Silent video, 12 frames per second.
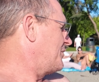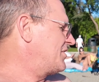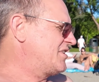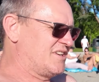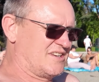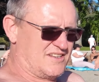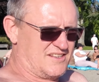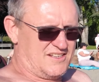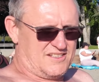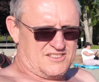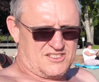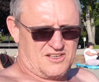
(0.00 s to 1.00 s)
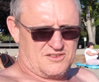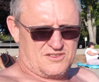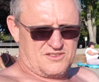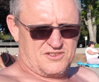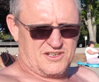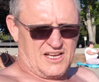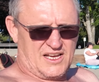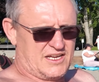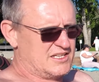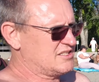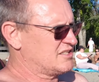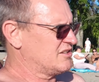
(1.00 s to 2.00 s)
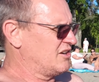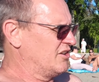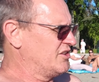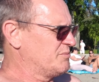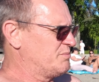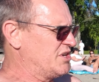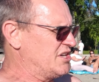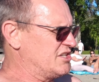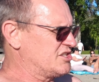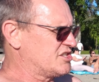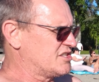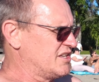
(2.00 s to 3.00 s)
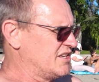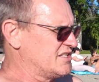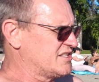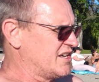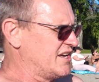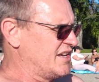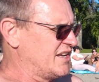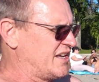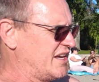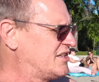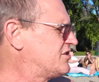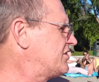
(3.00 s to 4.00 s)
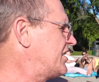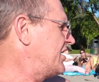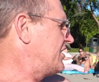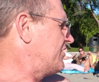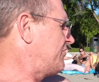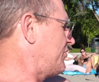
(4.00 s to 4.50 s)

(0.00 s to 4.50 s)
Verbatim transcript: I mean, so tonight on the beach there's a get together